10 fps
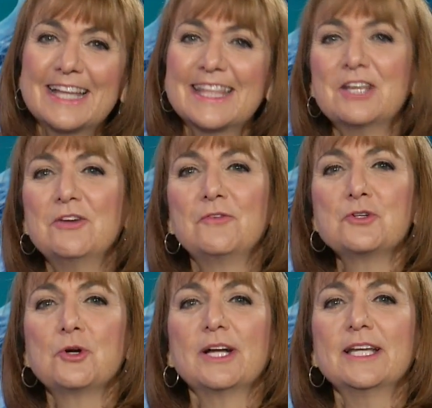And thank you for
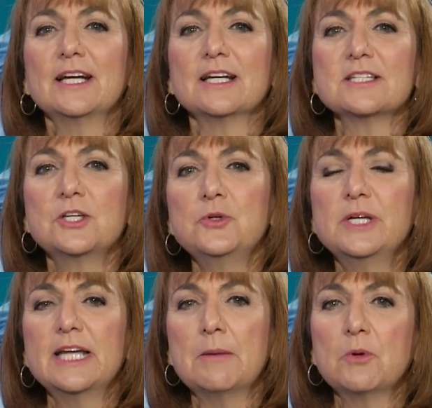joining us. And you
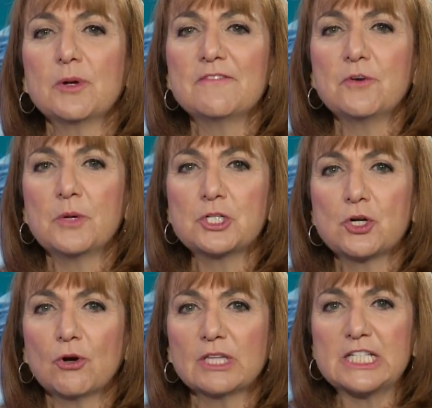can get more info on
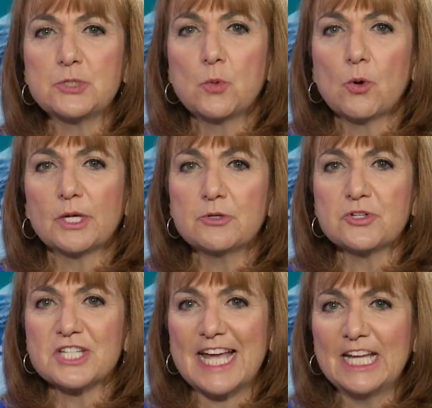Charlie's
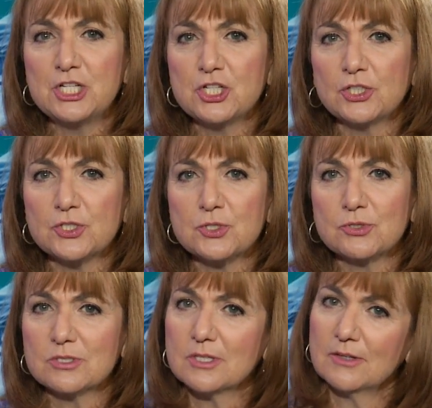Warriors Angels.
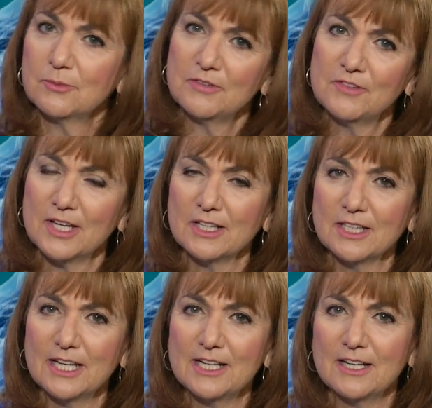We've got a
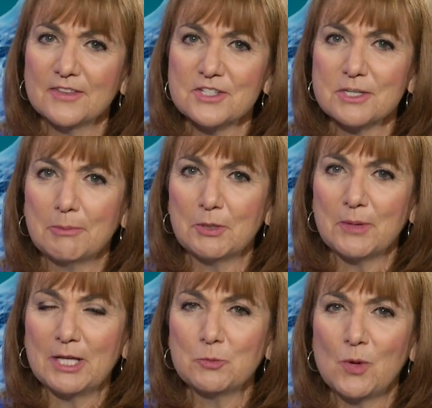link on the
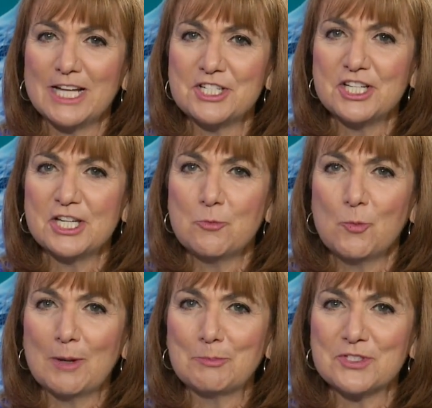WNYT
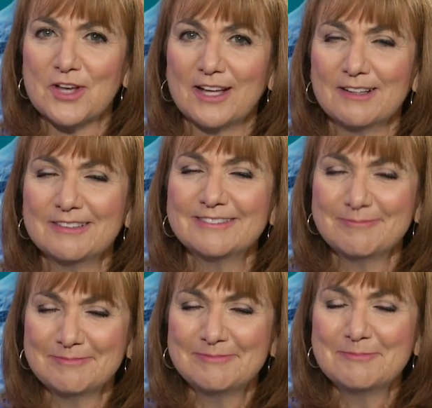website.
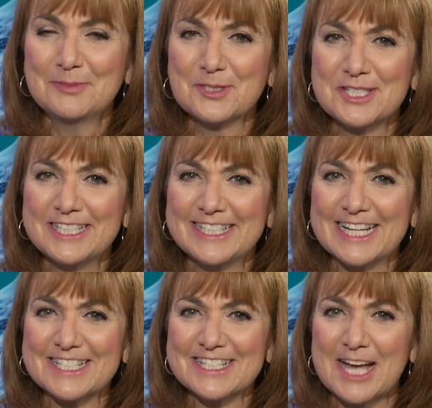We'll see you
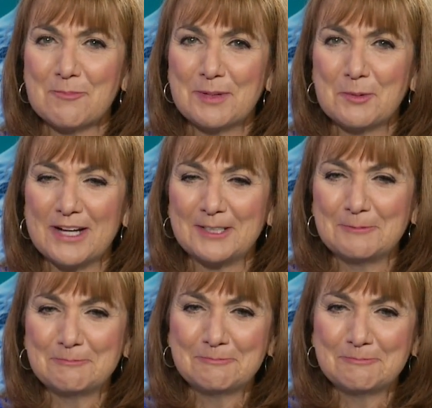next time. Be well.